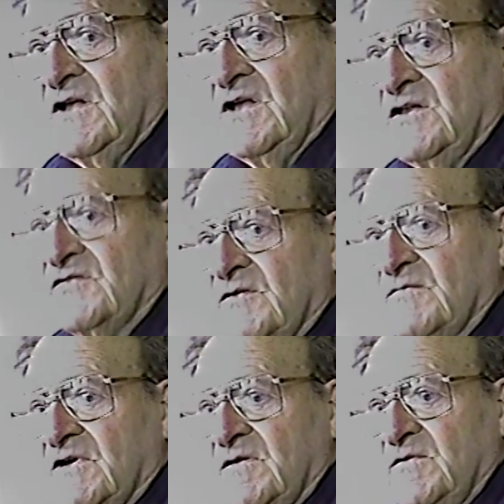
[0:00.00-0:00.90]
And
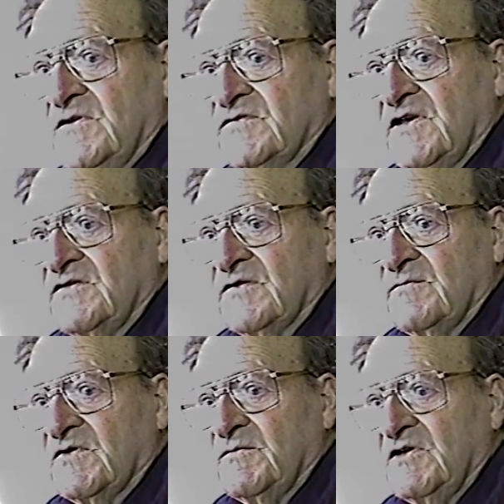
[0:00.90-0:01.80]
sometimes he'll say
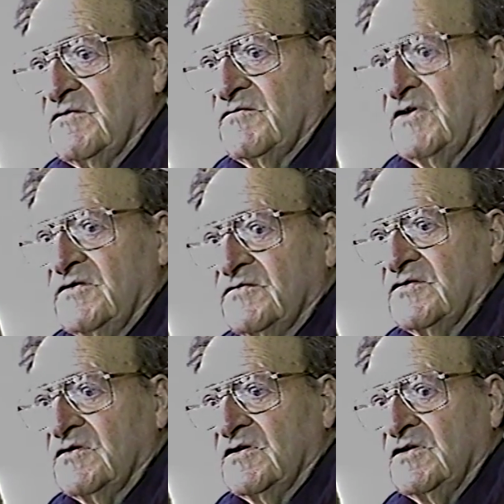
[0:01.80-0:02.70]
something to me in French,
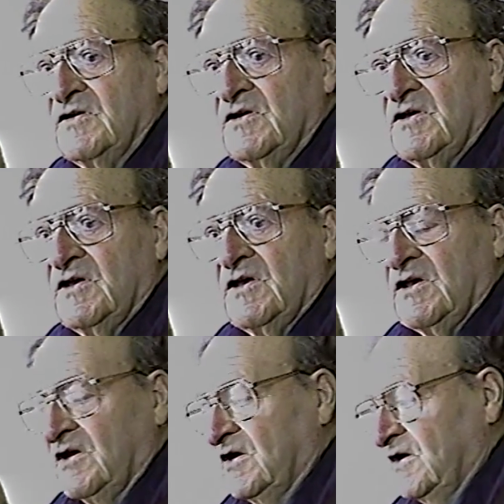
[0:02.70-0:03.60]
and
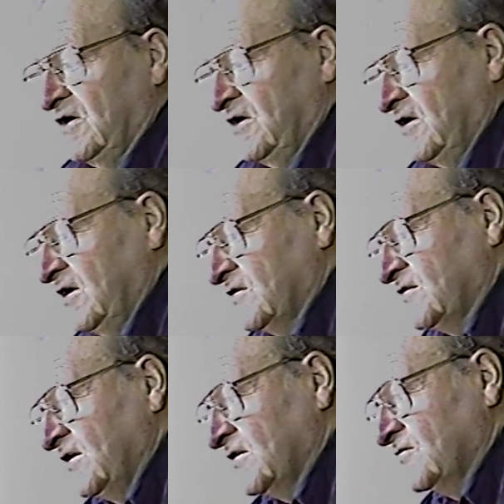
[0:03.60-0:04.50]
it's
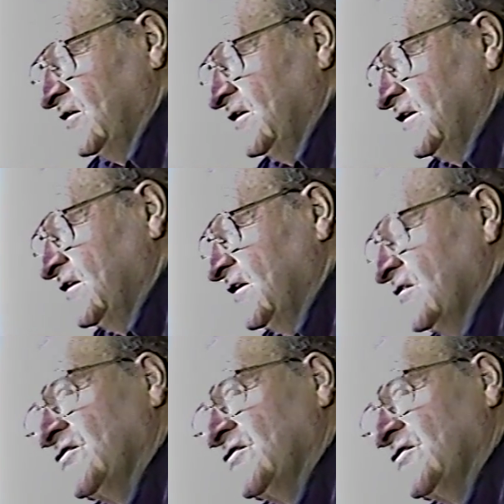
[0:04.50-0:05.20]
like trying to think of